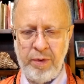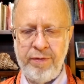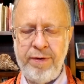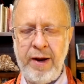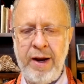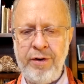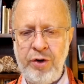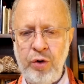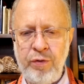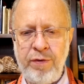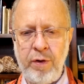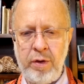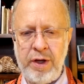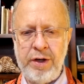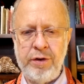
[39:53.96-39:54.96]
as you're
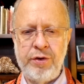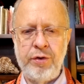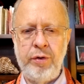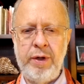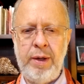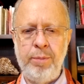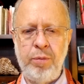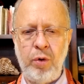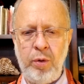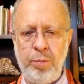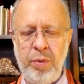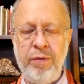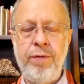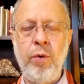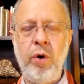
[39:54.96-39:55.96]
falling asleep or
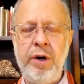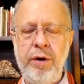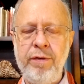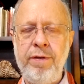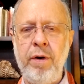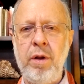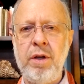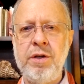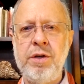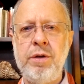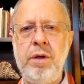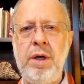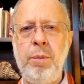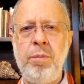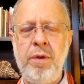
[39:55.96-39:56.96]
before you fall
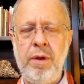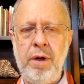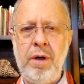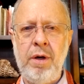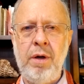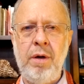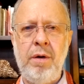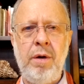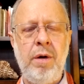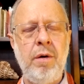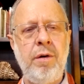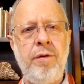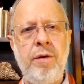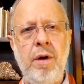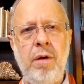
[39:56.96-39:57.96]
asleep, think to
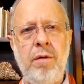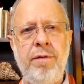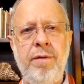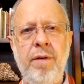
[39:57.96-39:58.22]
yourself,